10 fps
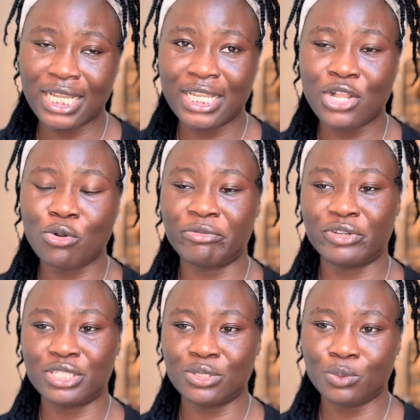and then
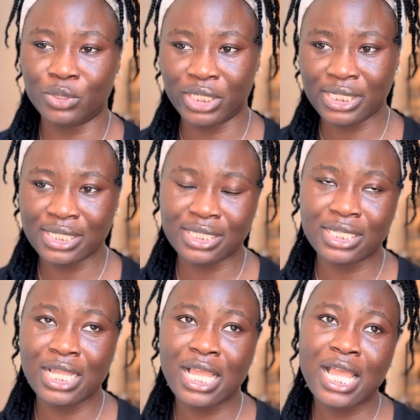confessing words,
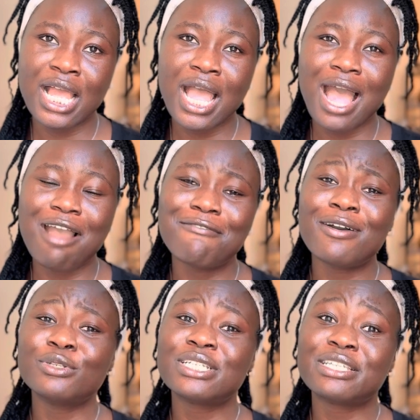I
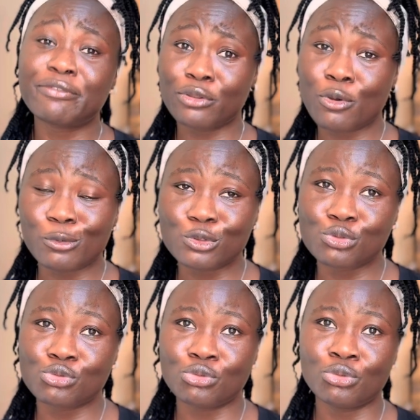found it difficult
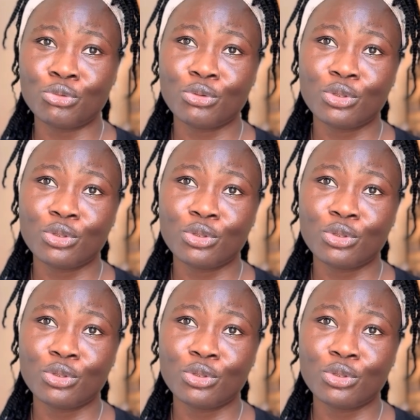to,